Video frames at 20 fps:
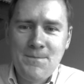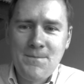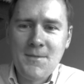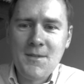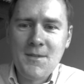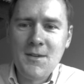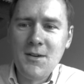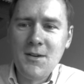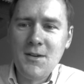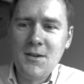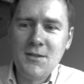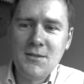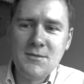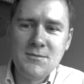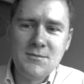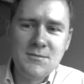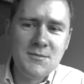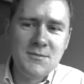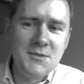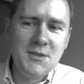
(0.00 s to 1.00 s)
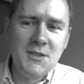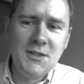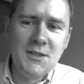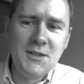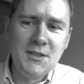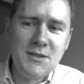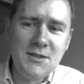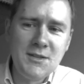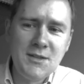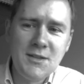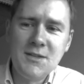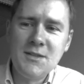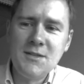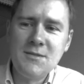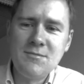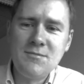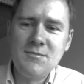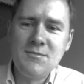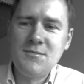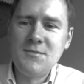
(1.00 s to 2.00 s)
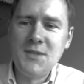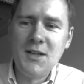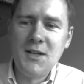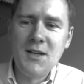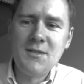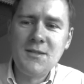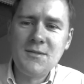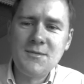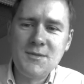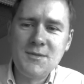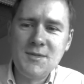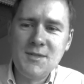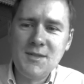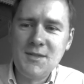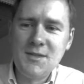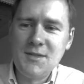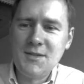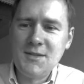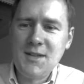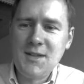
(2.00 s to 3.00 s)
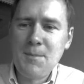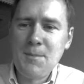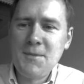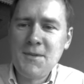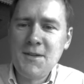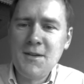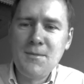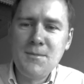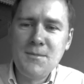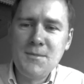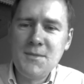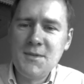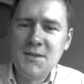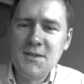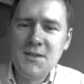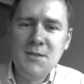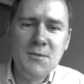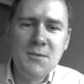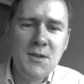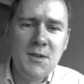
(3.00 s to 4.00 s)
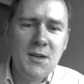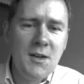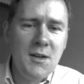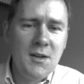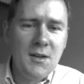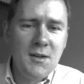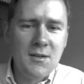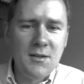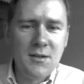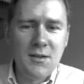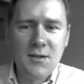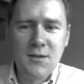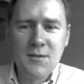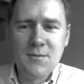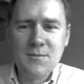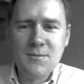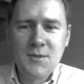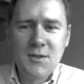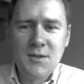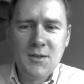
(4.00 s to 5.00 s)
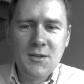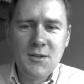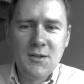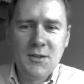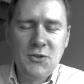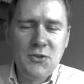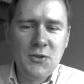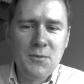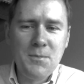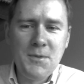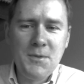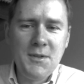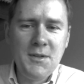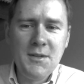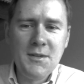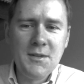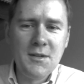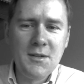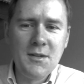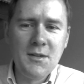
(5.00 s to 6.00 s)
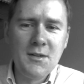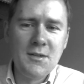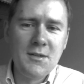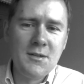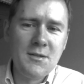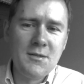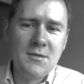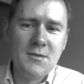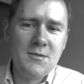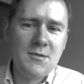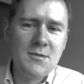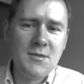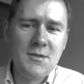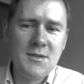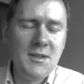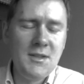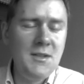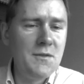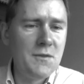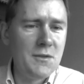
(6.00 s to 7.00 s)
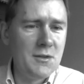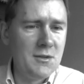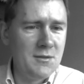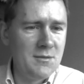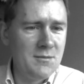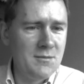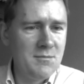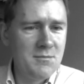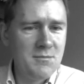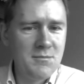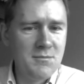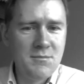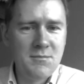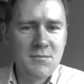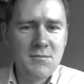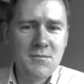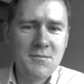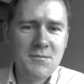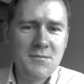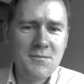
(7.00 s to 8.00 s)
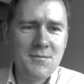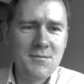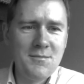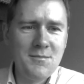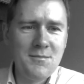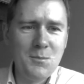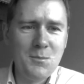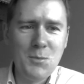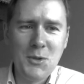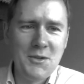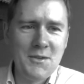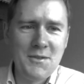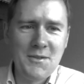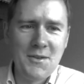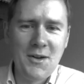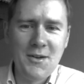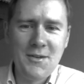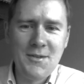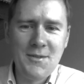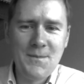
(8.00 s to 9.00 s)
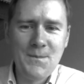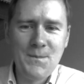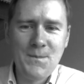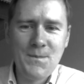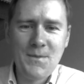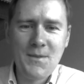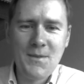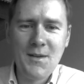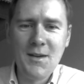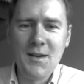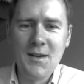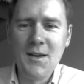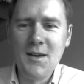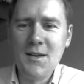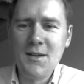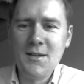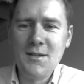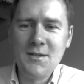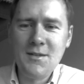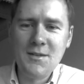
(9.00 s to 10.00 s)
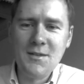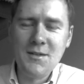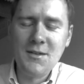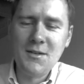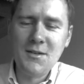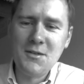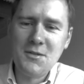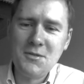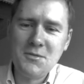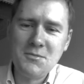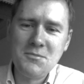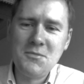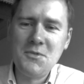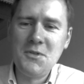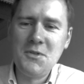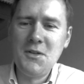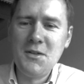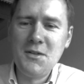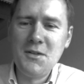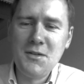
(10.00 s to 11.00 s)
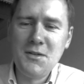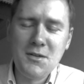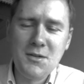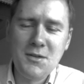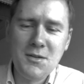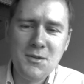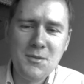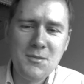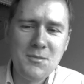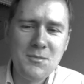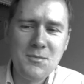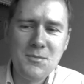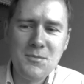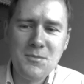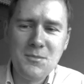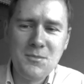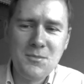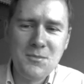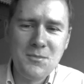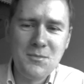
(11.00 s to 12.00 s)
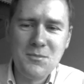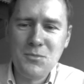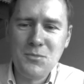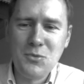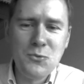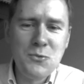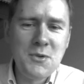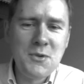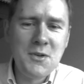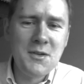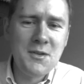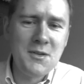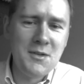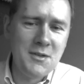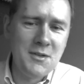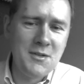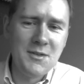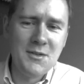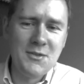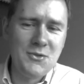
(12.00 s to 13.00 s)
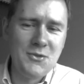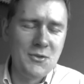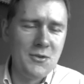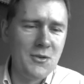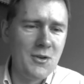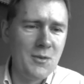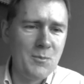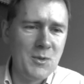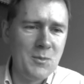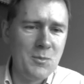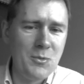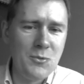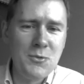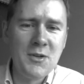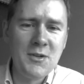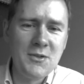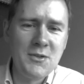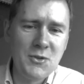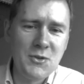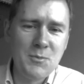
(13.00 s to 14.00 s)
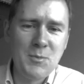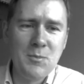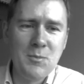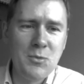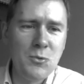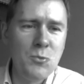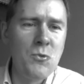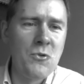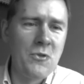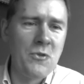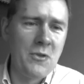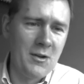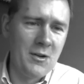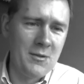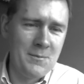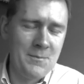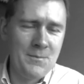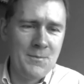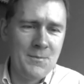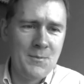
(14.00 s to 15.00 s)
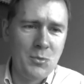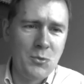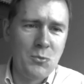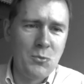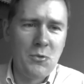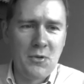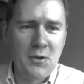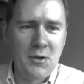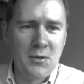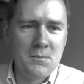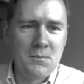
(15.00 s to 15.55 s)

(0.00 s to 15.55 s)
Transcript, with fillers: Um, in, uh, yeah, Septem, Sieben, uh, it should be uh, Siefen, but it's not. And uh, in uh, Bruder, it, it should not be Bruder, it should be Bruther, Bruther.